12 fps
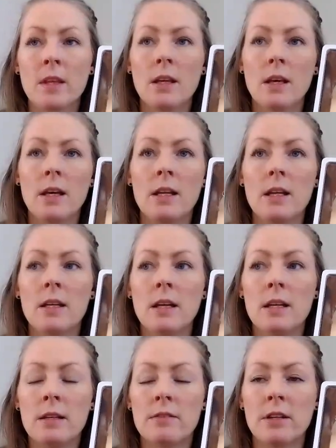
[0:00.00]
and in,
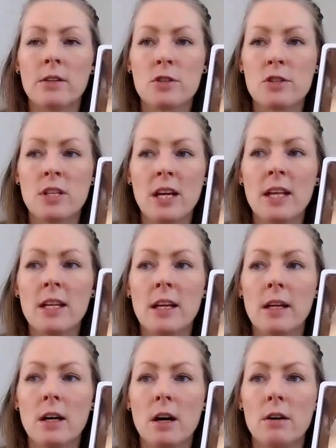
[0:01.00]
in his
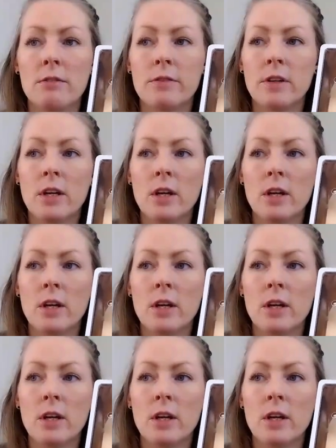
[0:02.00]
understanding of